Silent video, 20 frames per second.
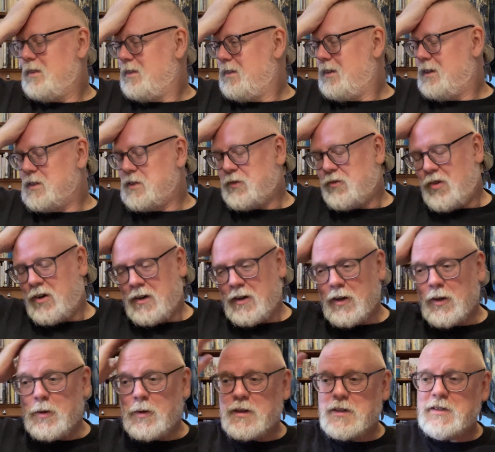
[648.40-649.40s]
His friend
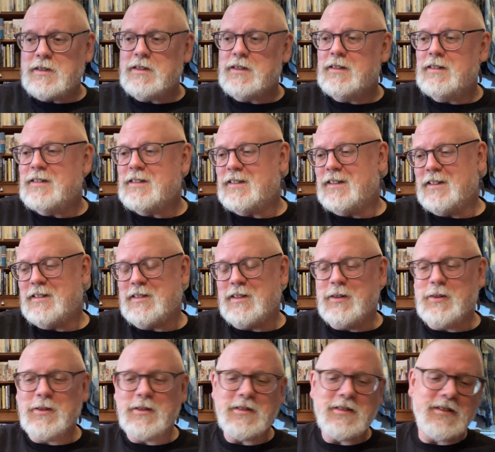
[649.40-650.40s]
Lewis, C.S.
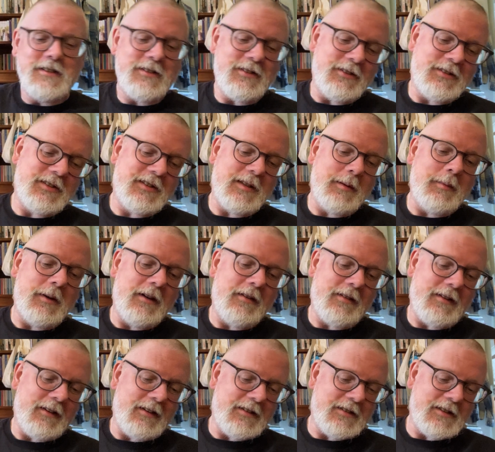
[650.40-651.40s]
Lewis, does similar
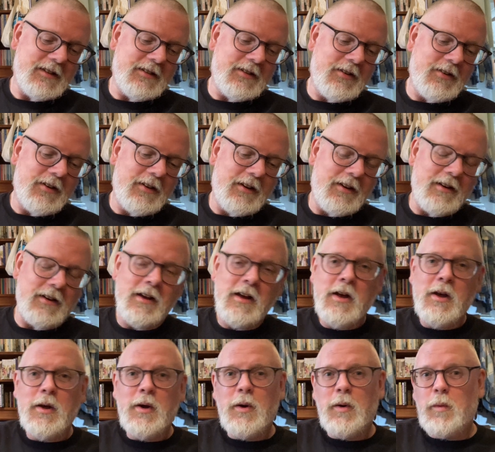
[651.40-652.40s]
things in Narnia,
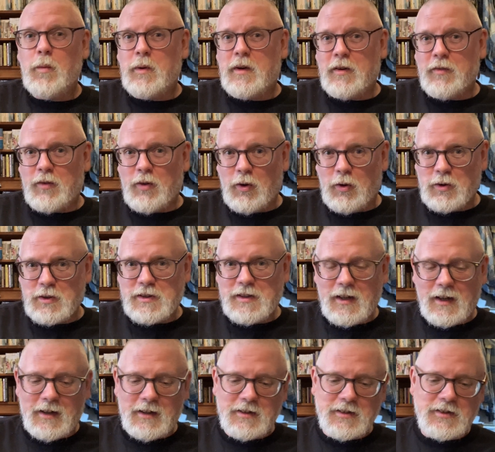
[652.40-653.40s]
which of course
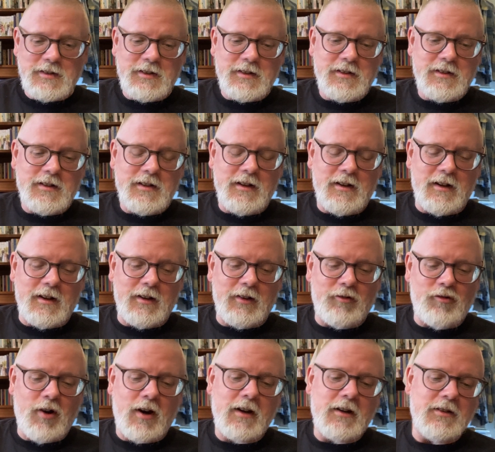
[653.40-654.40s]
has
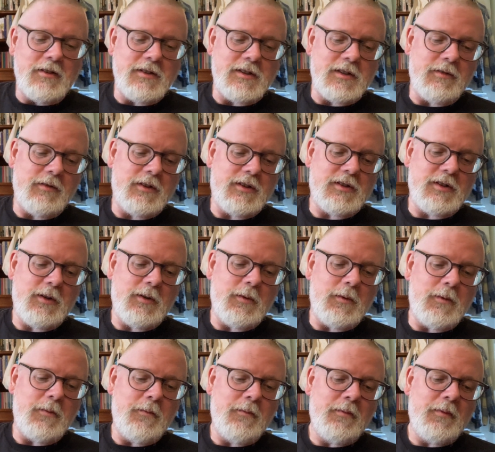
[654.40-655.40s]
dragons of its own.
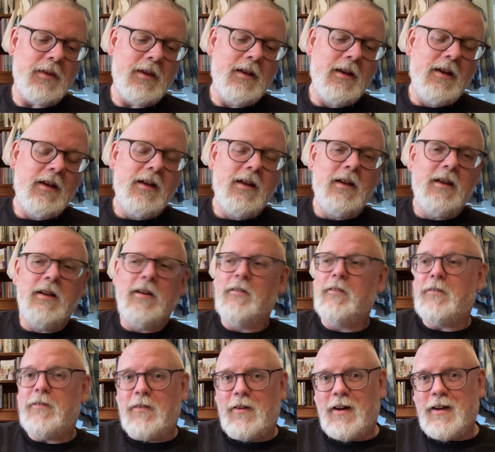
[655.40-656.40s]

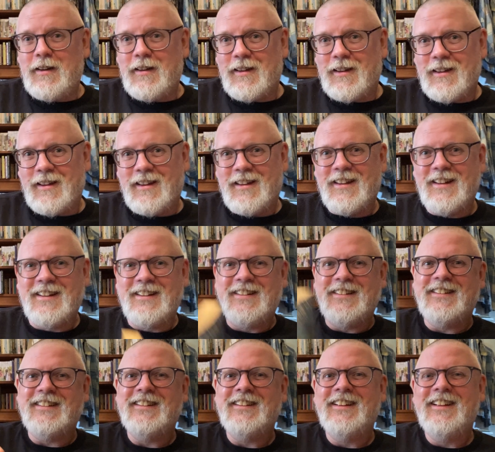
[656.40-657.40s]
Finally,
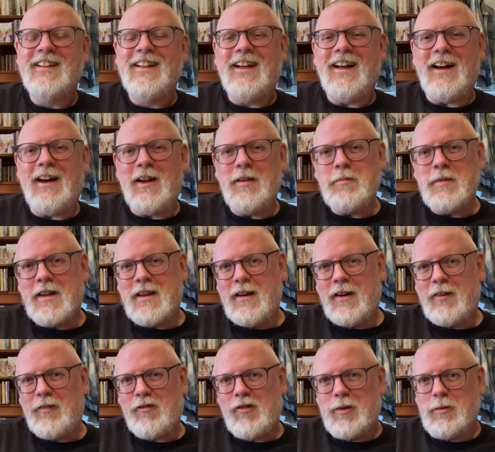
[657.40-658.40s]
Anne
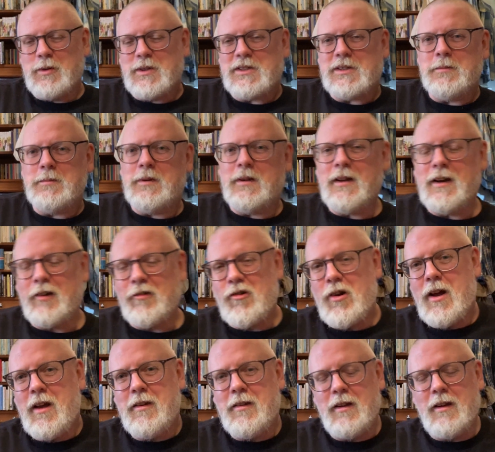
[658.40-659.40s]
McCaffrey was somebody I
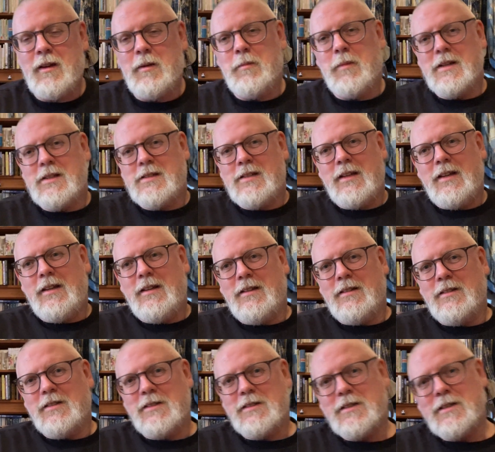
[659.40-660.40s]
read in my
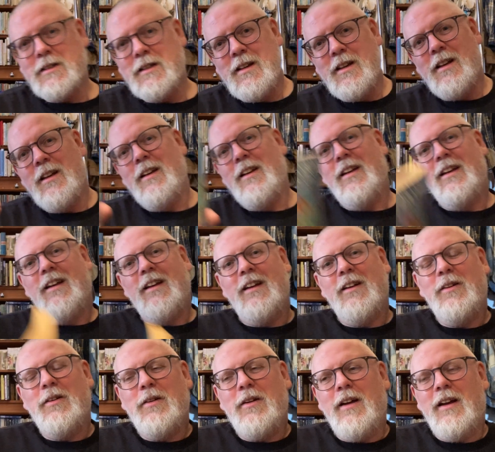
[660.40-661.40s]
teens.
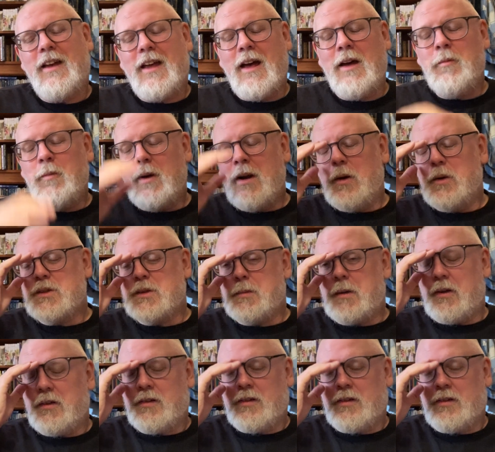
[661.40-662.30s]
Again, when I was about